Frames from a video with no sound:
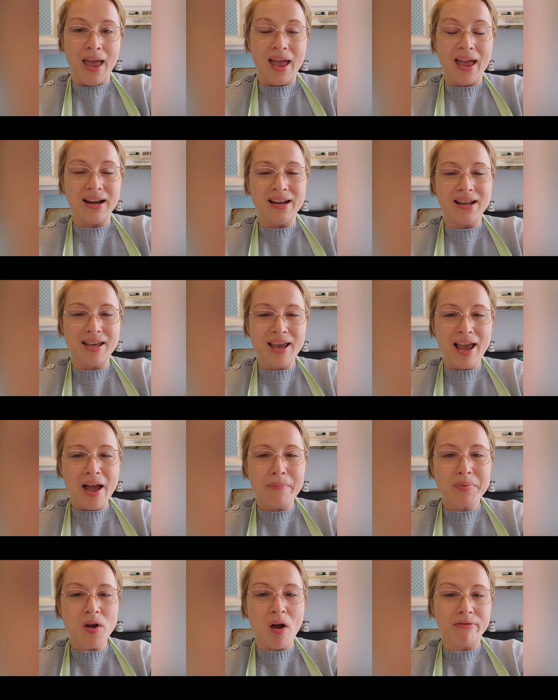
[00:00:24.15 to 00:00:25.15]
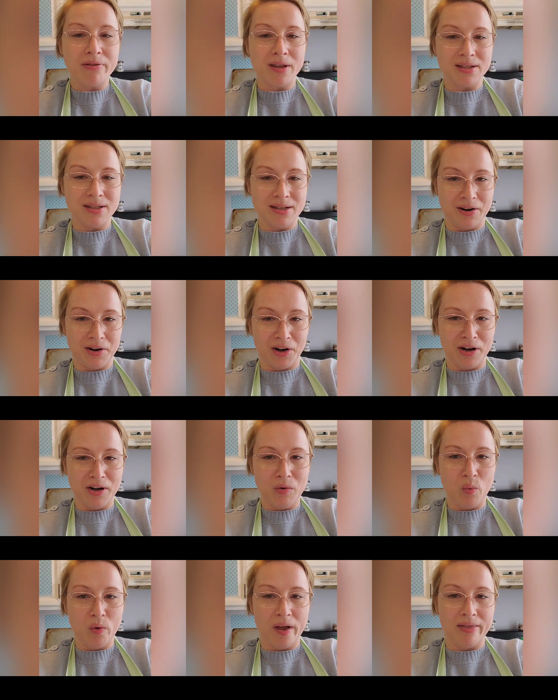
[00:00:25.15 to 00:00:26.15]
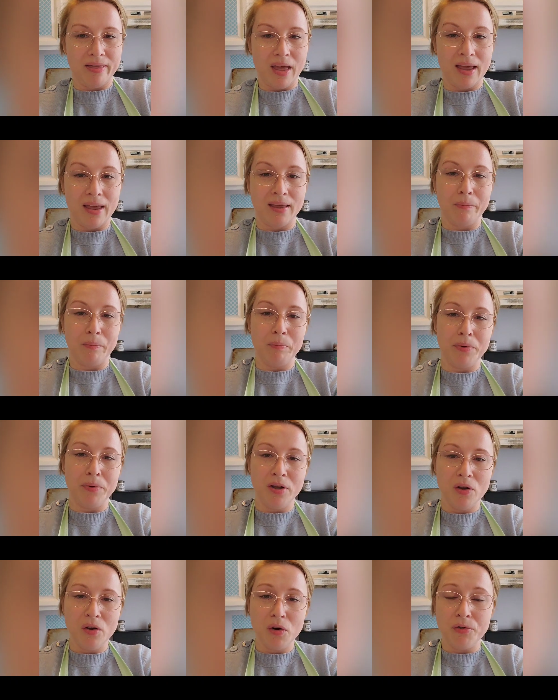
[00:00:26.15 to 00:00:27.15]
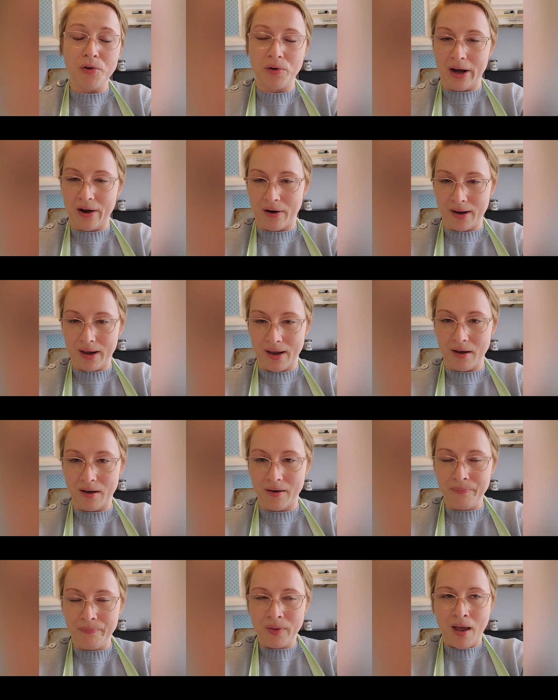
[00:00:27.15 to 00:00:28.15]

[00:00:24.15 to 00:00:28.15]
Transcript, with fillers: And he capped off this dinner with a beautiful carrot cake.